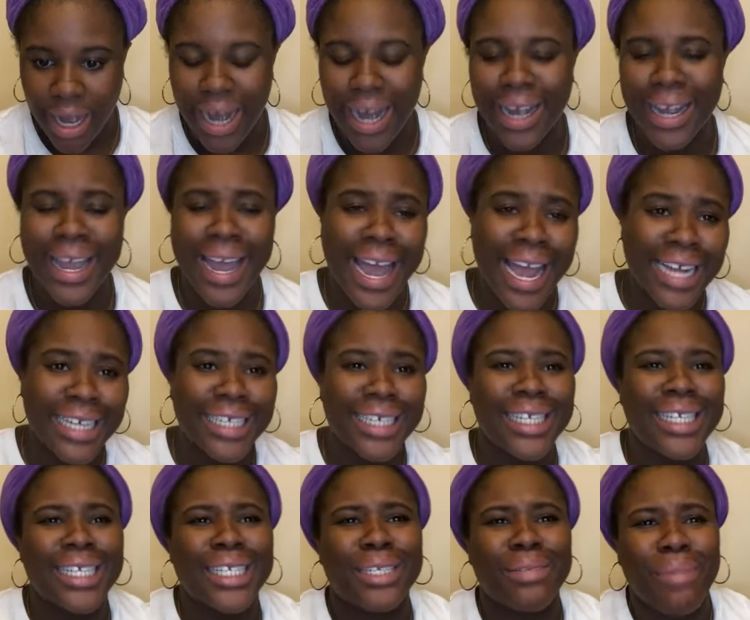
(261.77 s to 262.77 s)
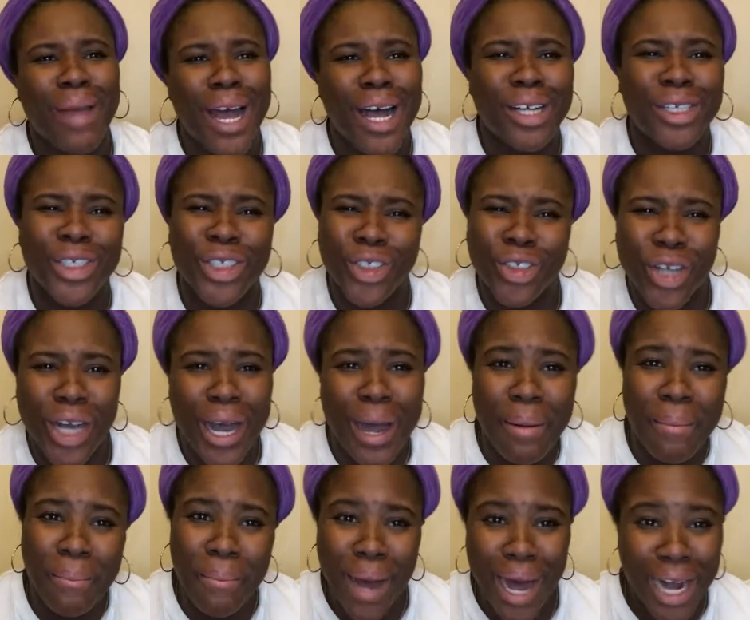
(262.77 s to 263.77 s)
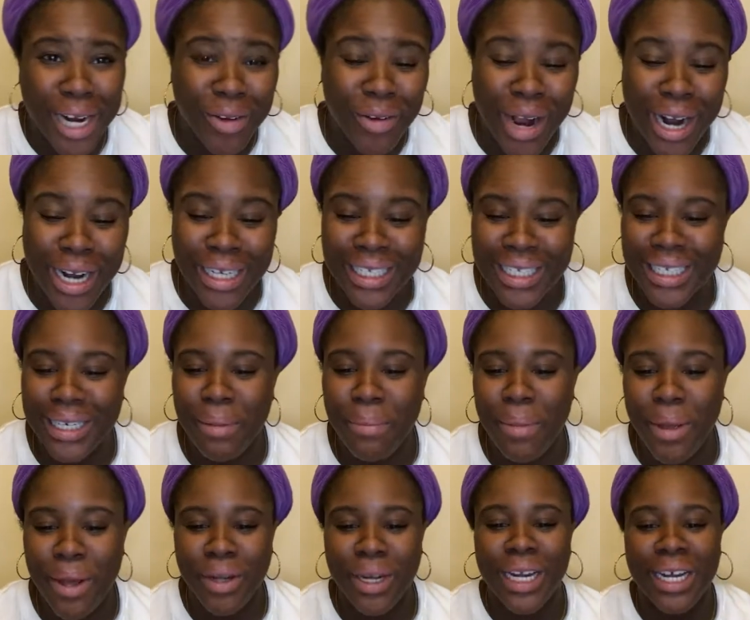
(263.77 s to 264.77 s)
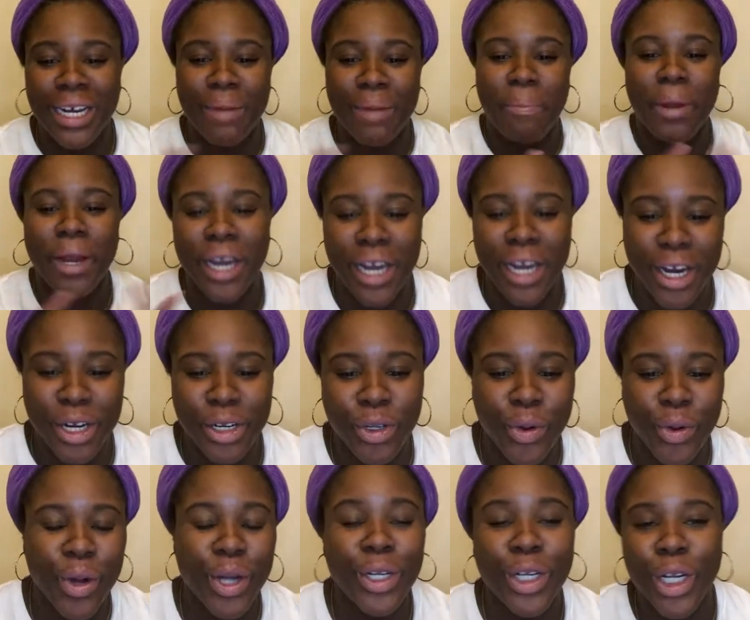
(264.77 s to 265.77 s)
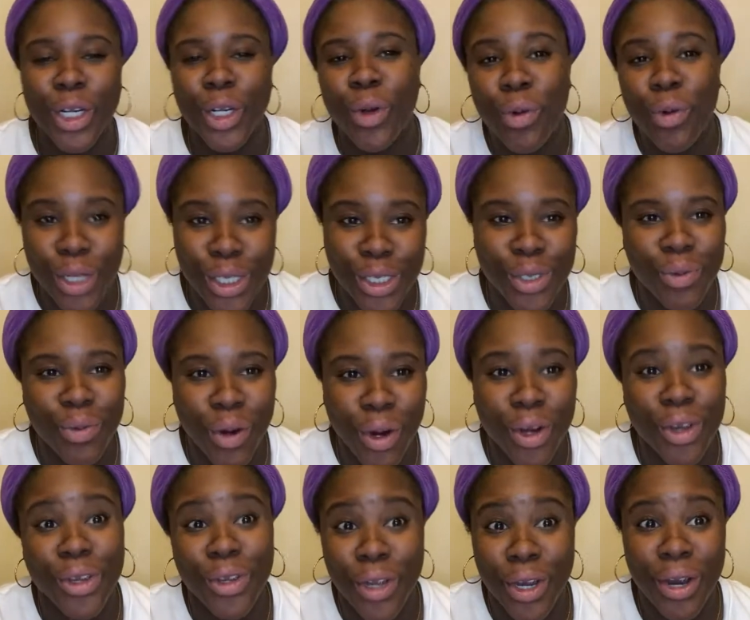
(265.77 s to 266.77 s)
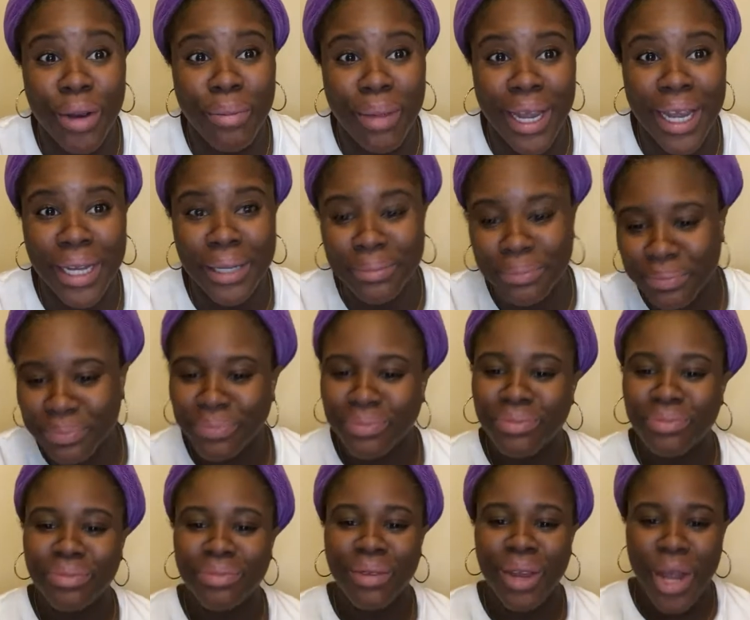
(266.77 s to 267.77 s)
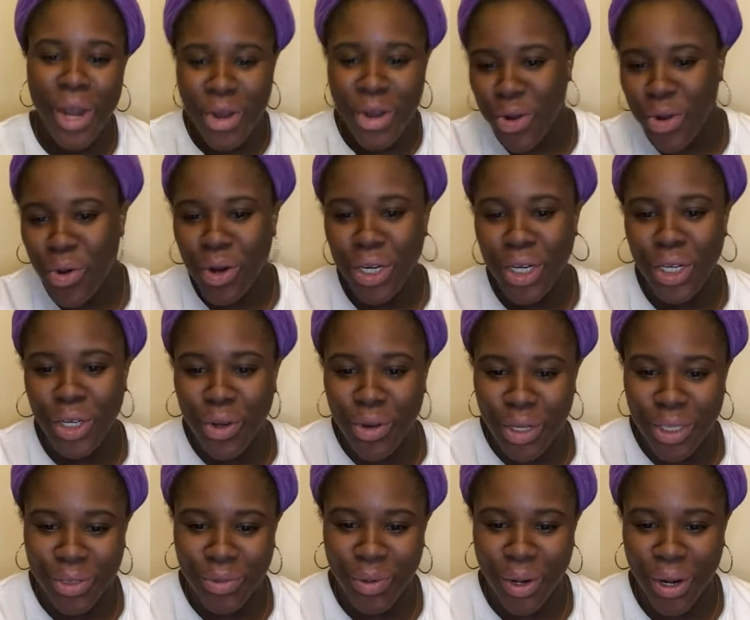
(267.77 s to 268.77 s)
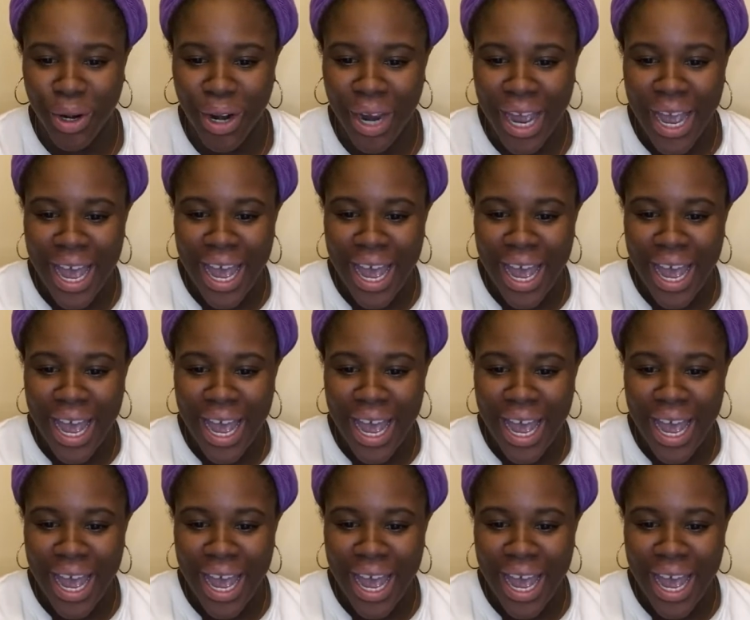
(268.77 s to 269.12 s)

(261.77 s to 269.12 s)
Acacia, the Smilez Tribe moderators in the building up in here doing the Lord's work. You hear me? Doing the Lord's work.